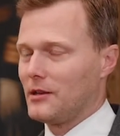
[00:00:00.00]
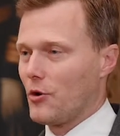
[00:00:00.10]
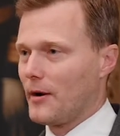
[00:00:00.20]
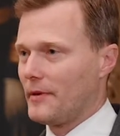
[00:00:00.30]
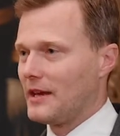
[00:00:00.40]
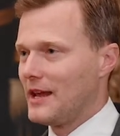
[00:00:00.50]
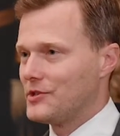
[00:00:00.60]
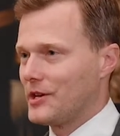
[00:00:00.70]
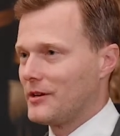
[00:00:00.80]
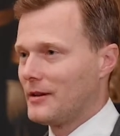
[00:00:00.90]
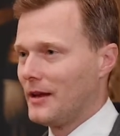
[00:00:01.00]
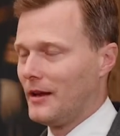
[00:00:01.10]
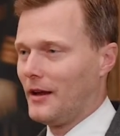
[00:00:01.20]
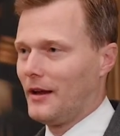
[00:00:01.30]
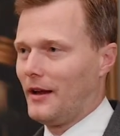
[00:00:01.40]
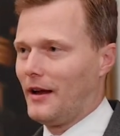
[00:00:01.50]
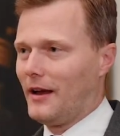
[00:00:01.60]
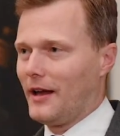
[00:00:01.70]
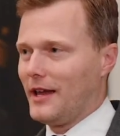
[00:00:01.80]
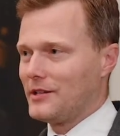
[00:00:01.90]
Europe and Asia.
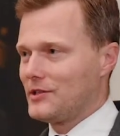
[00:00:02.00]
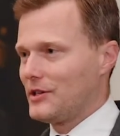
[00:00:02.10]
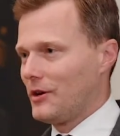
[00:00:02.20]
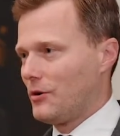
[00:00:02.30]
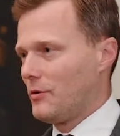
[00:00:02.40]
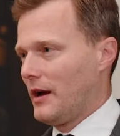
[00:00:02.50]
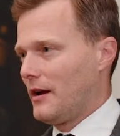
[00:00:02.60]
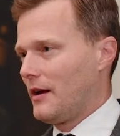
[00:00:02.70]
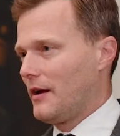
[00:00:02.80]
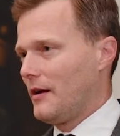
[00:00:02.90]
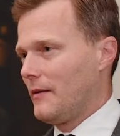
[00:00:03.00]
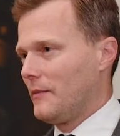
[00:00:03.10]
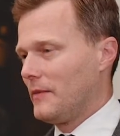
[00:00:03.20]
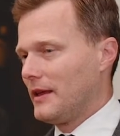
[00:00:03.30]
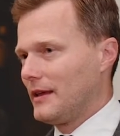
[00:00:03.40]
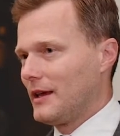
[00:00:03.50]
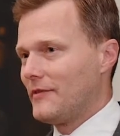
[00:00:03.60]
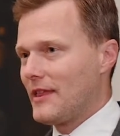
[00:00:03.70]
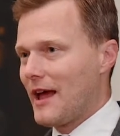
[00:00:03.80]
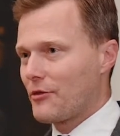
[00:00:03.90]
And so
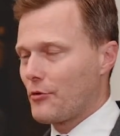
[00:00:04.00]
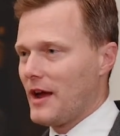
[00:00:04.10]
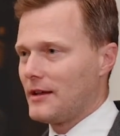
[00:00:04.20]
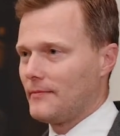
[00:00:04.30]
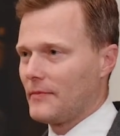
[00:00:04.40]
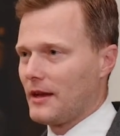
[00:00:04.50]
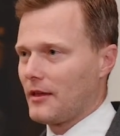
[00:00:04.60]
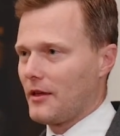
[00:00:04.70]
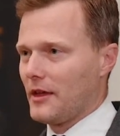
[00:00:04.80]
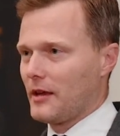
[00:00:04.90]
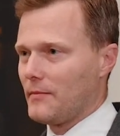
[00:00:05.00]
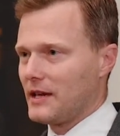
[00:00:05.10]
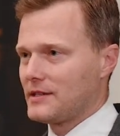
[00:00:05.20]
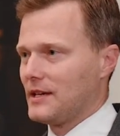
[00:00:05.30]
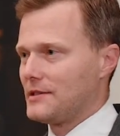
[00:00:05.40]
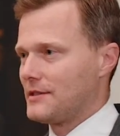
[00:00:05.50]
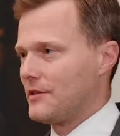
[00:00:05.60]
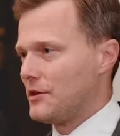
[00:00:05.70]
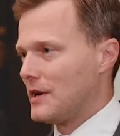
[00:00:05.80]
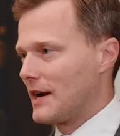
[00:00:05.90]
given that threat, I think it makes sense
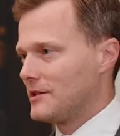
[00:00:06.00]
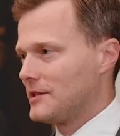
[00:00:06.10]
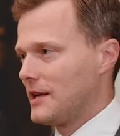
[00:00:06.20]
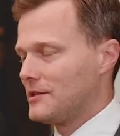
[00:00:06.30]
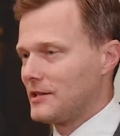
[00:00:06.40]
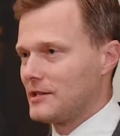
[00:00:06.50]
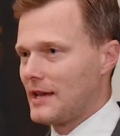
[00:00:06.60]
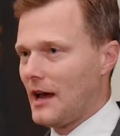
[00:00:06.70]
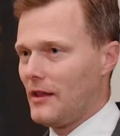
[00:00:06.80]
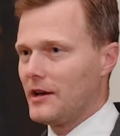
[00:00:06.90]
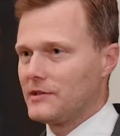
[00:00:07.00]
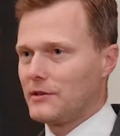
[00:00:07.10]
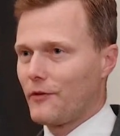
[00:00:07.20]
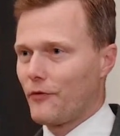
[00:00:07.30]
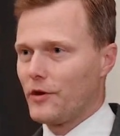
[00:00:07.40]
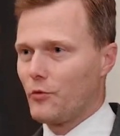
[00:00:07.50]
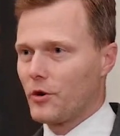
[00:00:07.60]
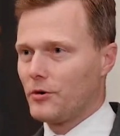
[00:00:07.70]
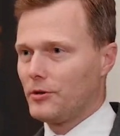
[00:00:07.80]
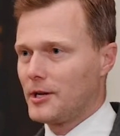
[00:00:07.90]
that the United States and its allies in the free
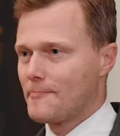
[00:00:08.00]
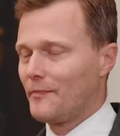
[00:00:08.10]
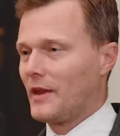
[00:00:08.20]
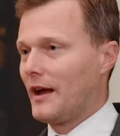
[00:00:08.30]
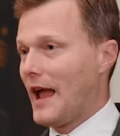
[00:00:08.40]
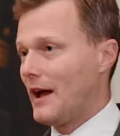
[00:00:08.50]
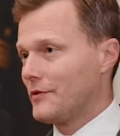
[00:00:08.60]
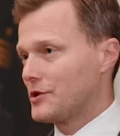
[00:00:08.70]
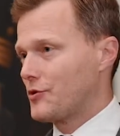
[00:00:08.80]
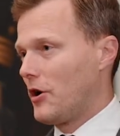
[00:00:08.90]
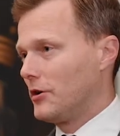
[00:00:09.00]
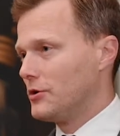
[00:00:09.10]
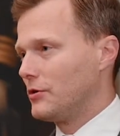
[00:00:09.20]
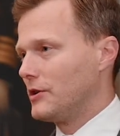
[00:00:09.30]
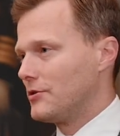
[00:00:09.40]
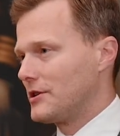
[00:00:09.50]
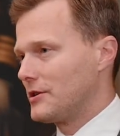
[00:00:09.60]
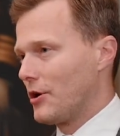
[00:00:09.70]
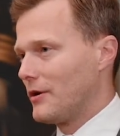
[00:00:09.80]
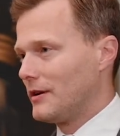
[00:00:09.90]
world have a strong nuclear
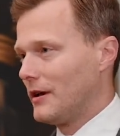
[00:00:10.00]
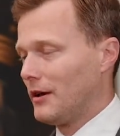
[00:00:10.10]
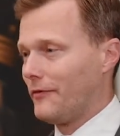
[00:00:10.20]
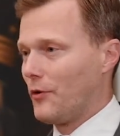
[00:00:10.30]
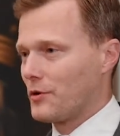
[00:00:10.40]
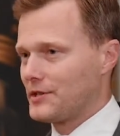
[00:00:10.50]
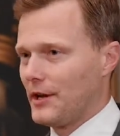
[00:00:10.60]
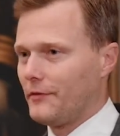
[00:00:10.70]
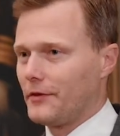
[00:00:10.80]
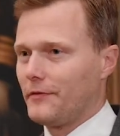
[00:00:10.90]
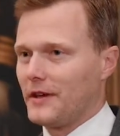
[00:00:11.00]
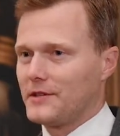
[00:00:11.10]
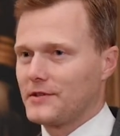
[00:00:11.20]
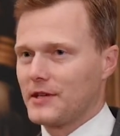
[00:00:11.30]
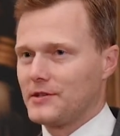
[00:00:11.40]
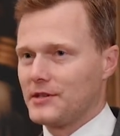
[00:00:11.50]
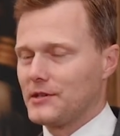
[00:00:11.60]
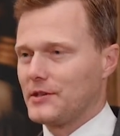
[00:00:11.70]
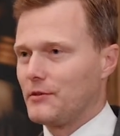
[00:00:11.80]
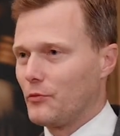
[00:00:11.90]
deterrent for self-defense
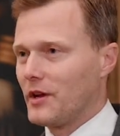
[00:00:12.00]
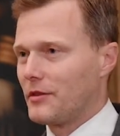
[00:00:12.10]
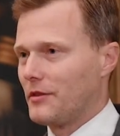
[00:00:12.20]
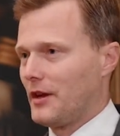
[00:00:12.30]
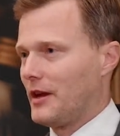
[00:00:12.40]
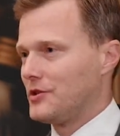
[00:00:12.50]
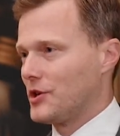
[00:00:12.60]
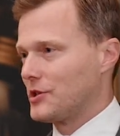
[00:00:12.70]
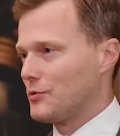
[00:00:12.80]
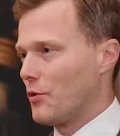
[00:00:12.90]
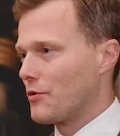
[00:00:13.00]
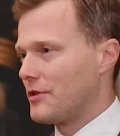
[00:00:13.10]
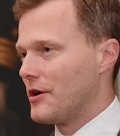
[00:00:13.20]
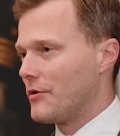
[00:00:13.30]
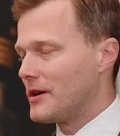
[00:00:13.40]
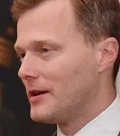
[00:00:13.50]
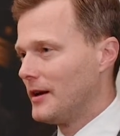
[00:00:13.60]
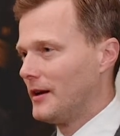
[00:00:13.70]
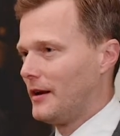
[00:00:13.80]
consistent with just war theory.